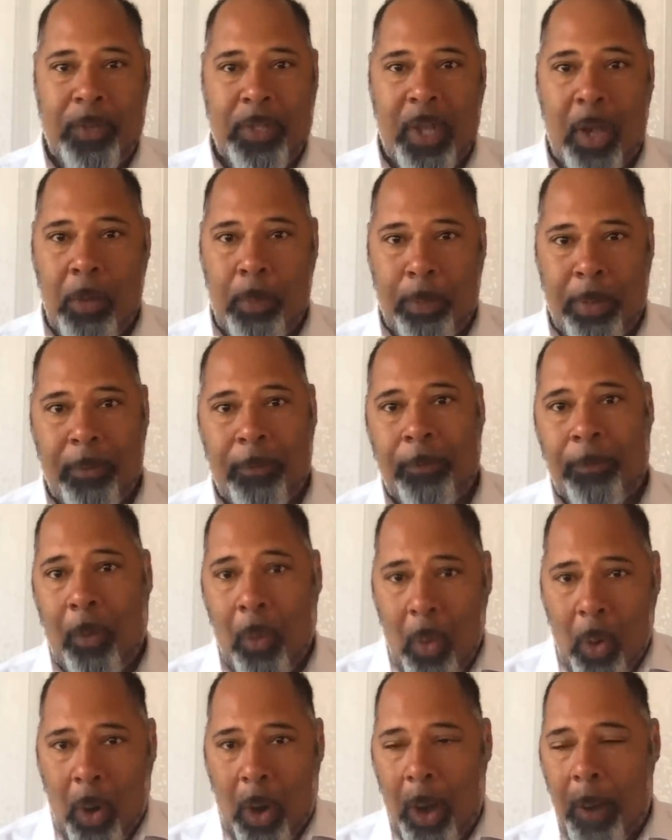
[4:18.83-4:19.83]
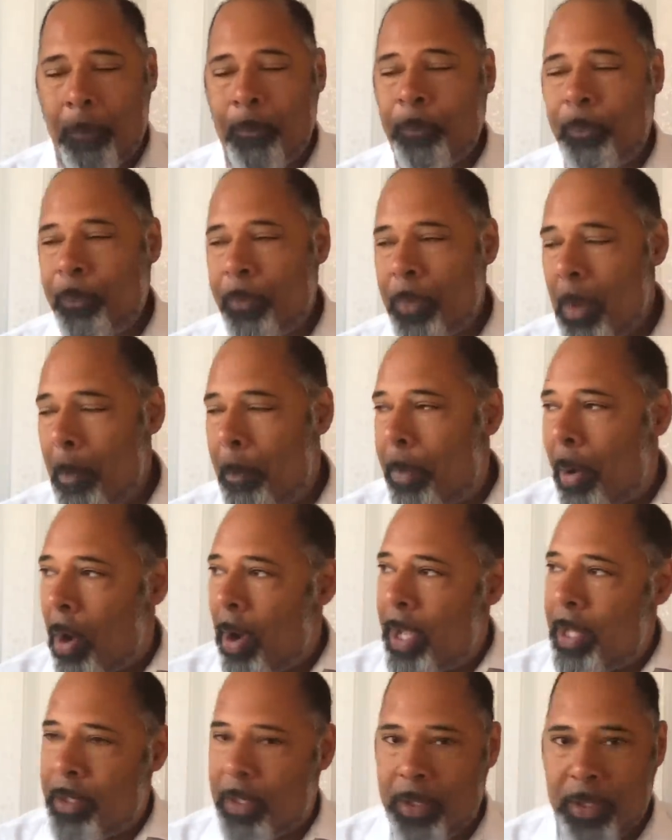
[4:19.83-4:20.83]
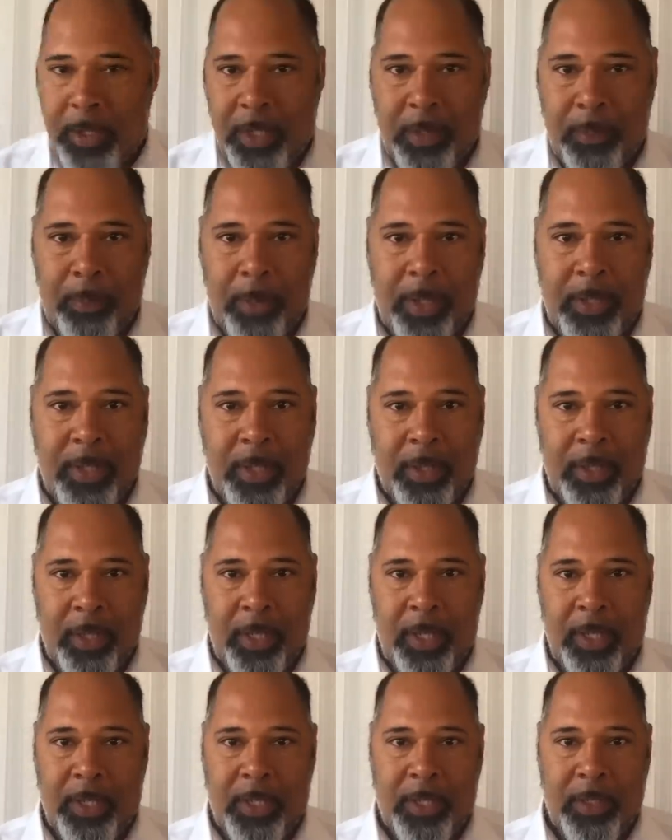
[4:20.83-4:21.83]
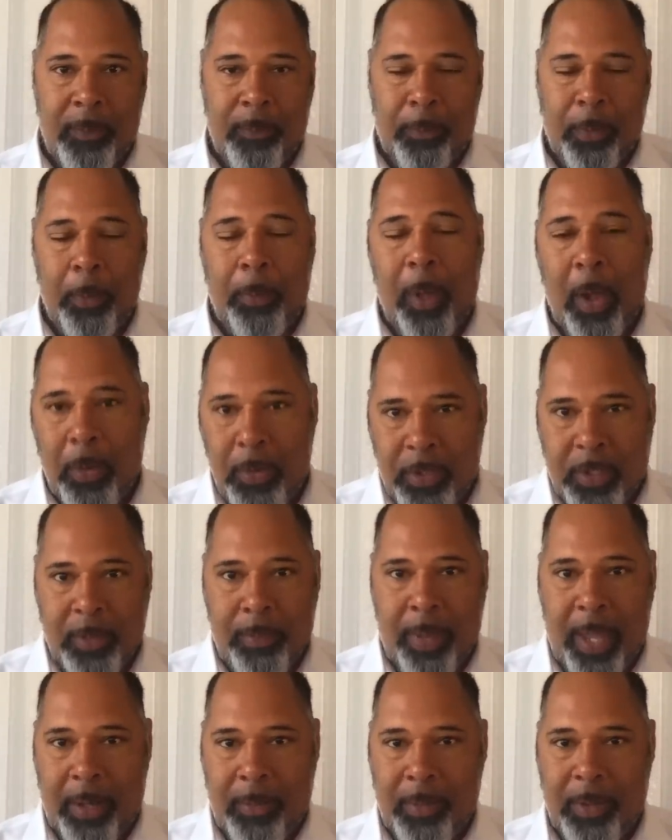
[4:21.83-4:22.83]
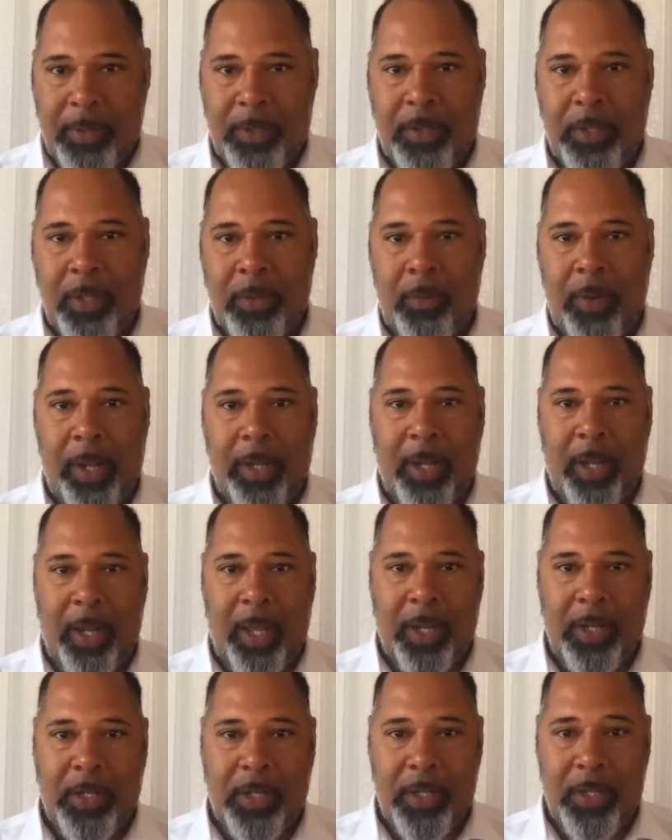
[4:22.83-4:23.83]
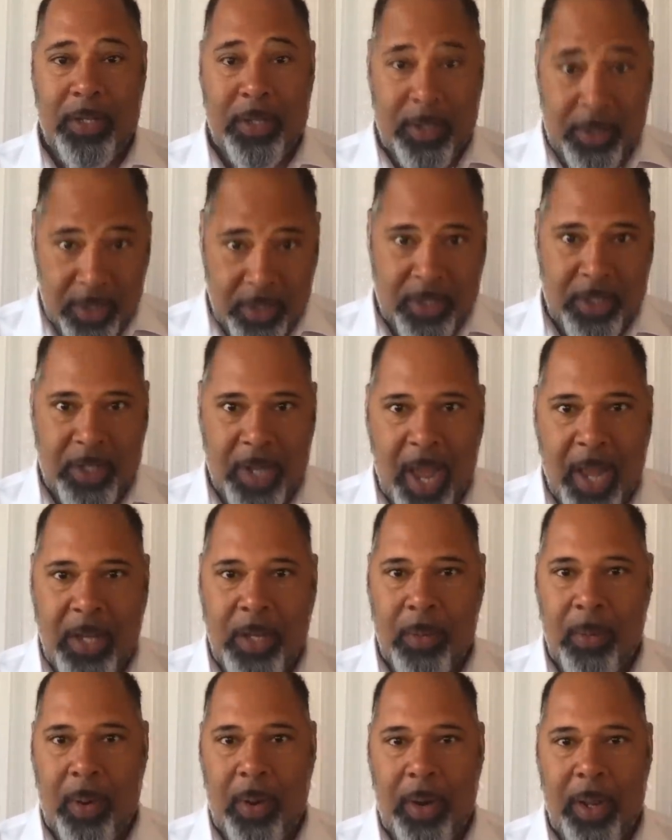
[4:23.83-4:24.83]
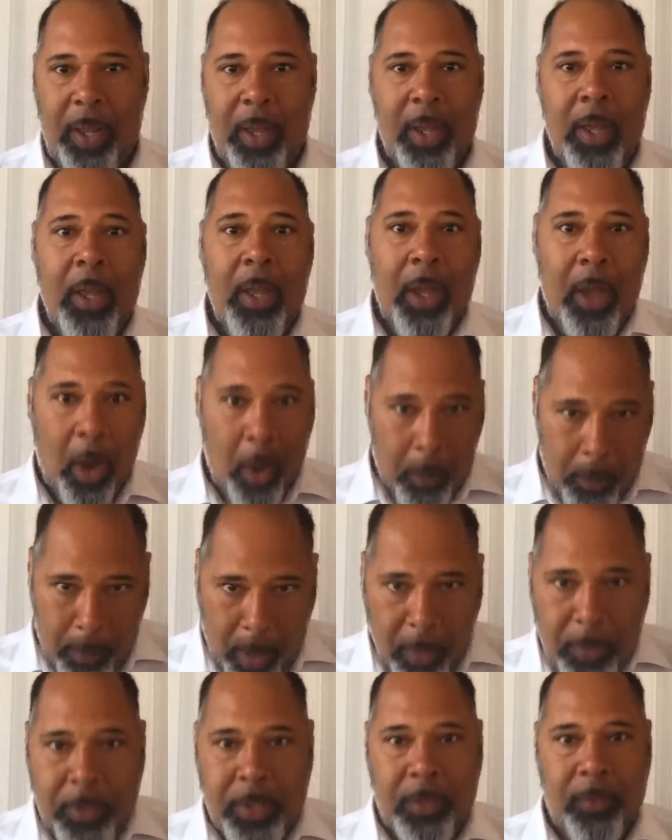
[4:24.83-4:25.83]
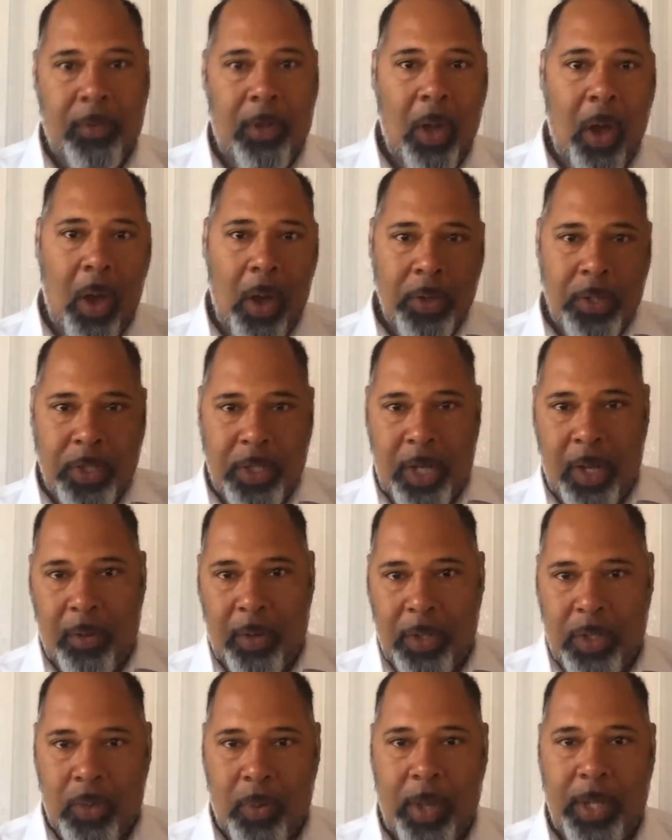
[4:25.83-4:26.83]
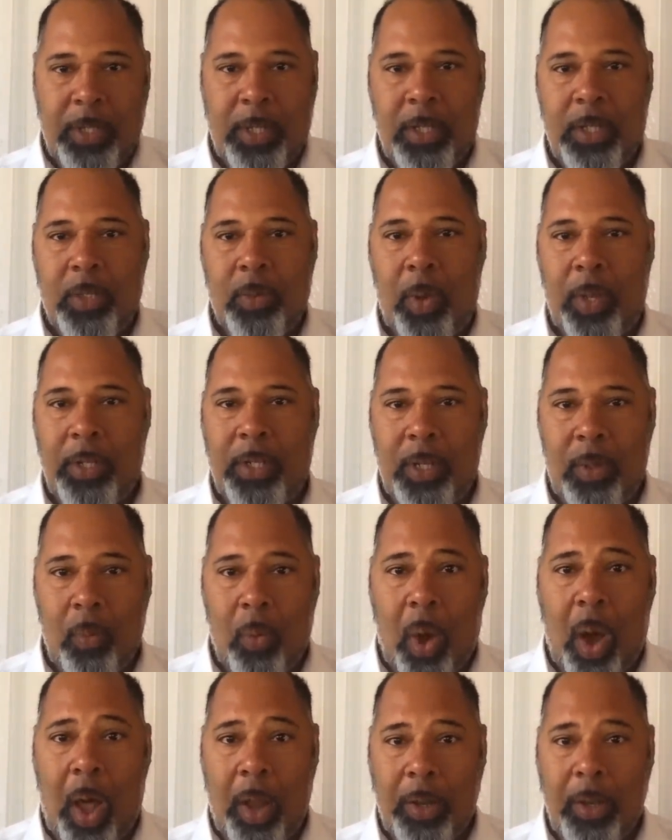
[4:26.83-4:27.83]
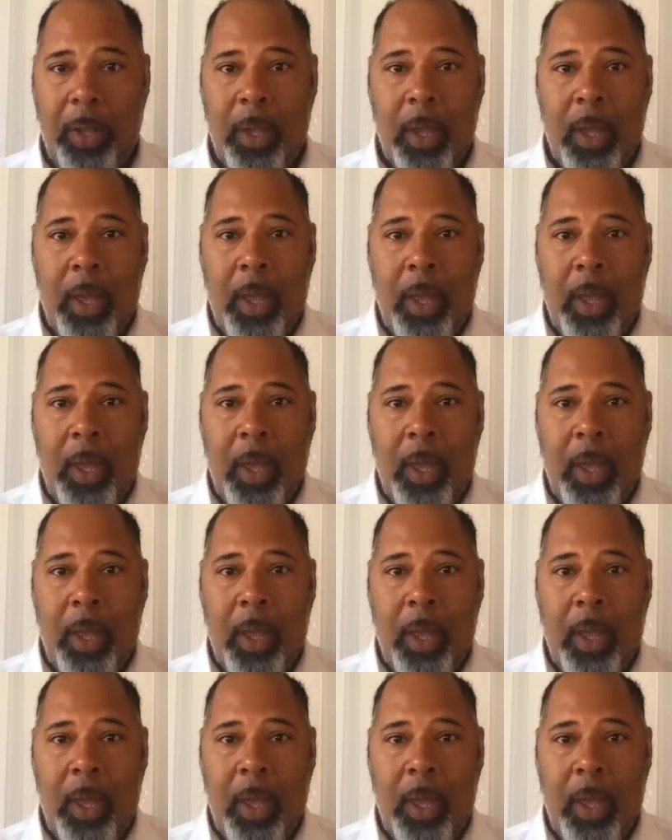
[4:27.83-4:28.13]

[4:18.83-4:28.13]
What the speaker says: So before Biden submitted these proposed amendments to the regulations this January, most of last year in 2021,